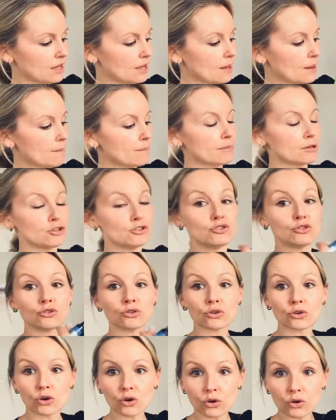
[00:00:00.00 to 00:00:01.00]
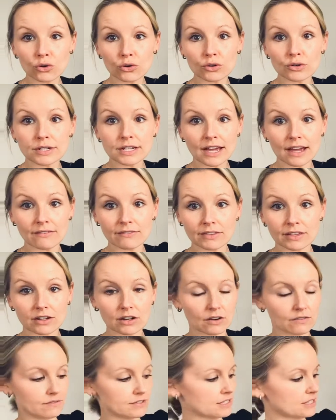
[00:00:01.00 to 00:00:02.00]
but you could have the
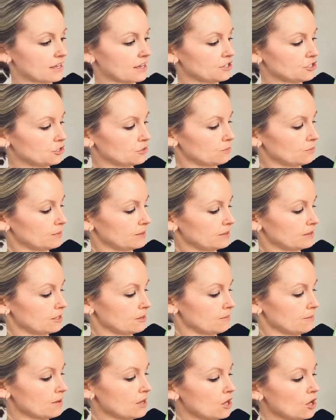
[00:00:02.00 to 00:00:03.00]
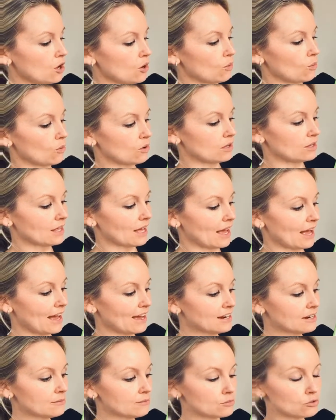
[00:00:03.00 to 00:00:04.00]
conversation with them. Well,
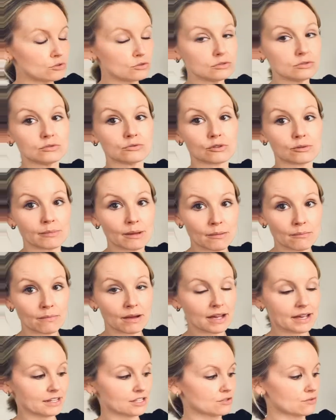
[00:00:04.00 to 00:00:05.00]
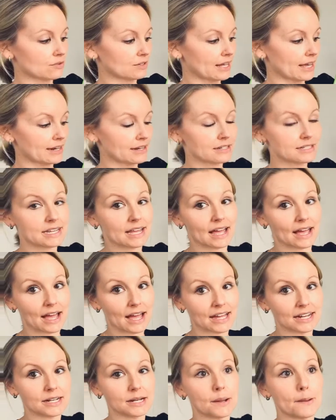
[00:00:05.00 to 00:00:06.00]
animal, remember, it's related to
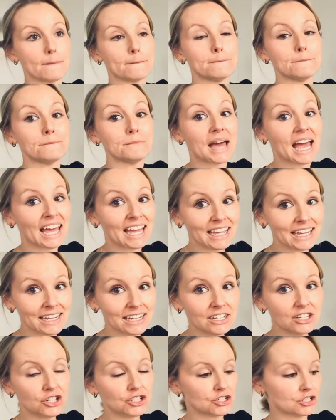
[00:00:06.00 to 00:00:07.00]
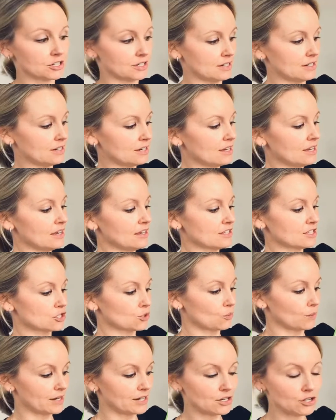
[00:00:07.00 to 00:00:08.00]
animation, so
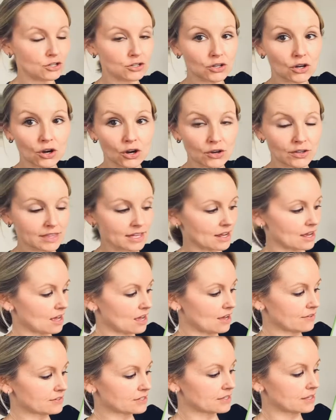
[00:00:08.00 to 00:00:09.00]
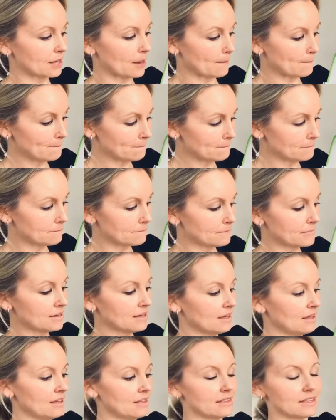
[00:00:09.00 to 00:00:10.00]
we know that after the
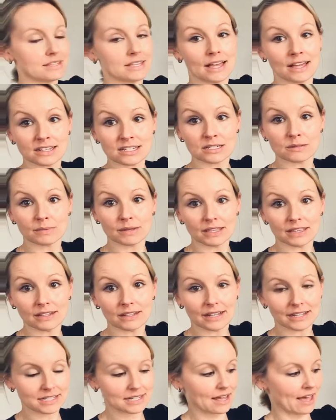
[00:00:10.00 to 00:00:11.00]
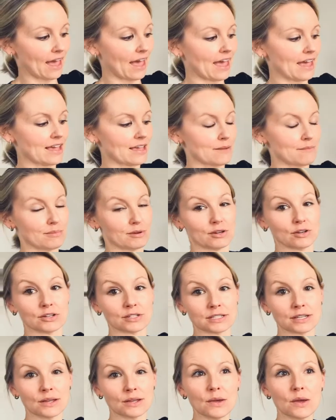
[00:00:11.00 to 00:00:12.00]
this has to be the letter A,
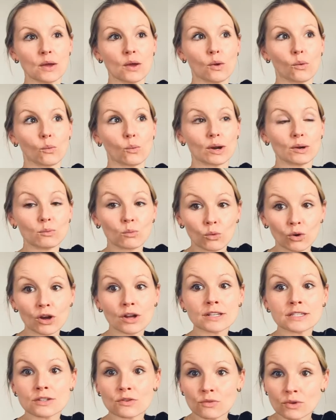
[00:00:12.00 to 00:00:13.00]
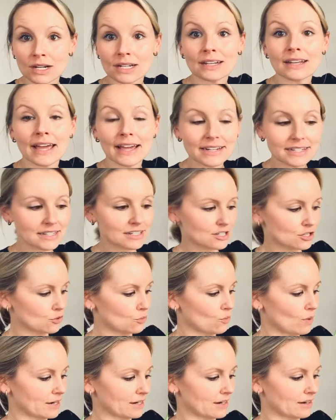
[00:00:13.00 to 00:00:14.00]
because when words are related to
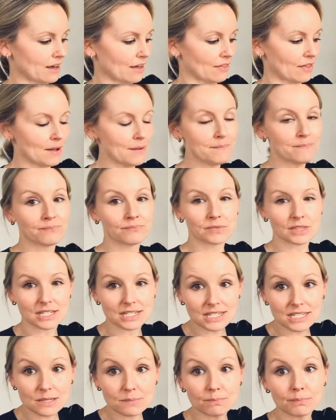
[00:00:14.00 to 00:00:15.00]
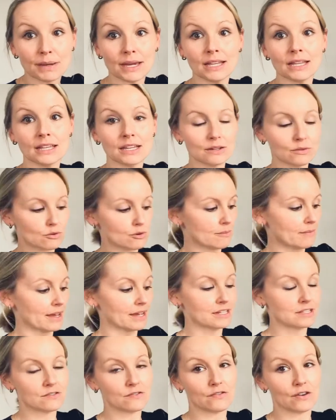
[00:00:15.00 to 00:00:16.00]
one another, the spelling
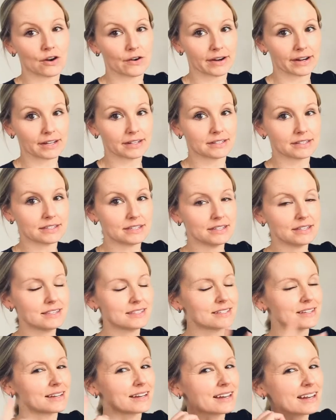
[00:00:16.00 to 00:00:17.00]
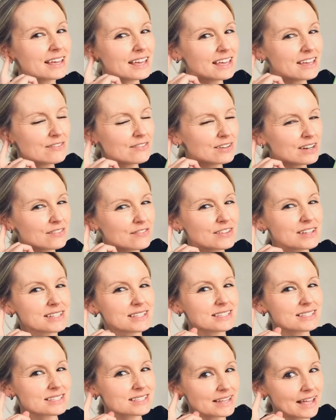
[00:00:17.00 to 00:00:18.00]
remains very consistent, even if it
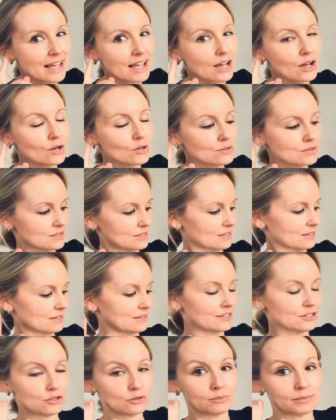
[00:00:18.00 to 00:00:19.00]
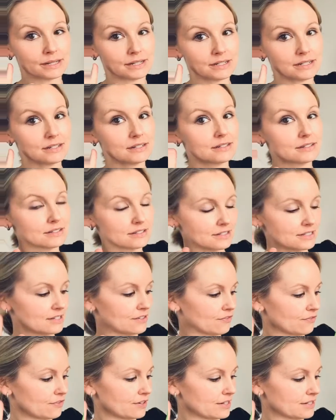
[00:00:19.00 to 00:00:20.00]
sounds a little bit
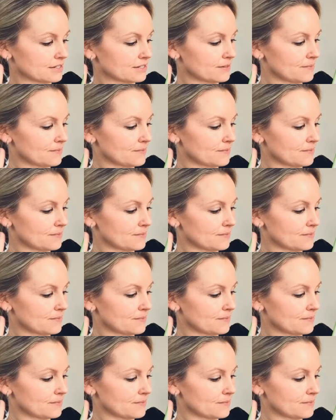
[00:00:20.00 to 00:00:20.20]
different.